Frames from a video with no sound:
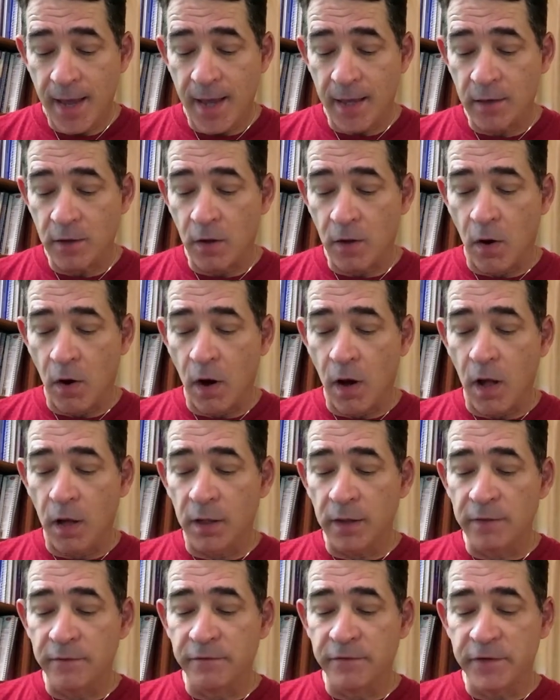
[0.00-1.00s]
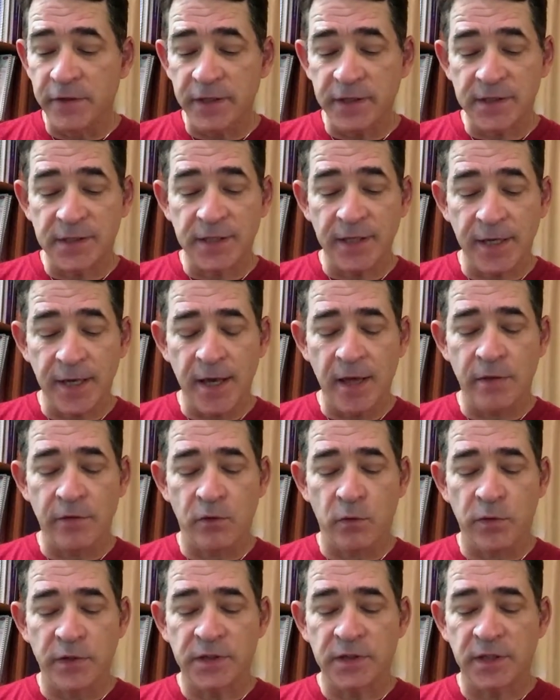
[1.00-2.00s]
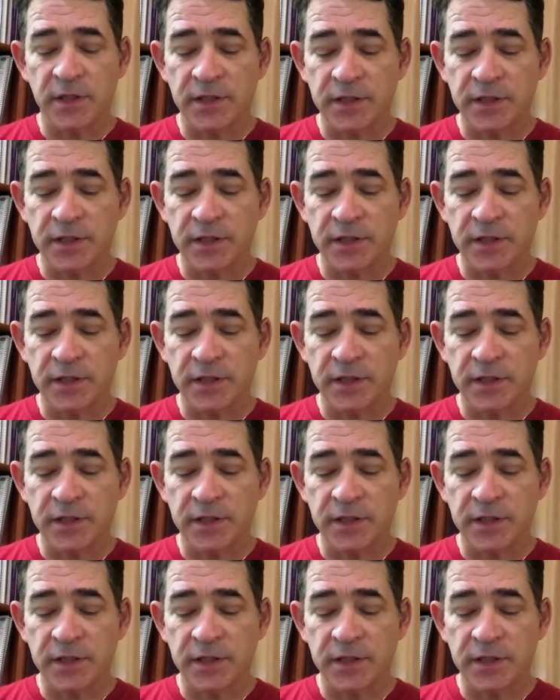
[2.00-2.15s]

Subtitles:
And all of this together with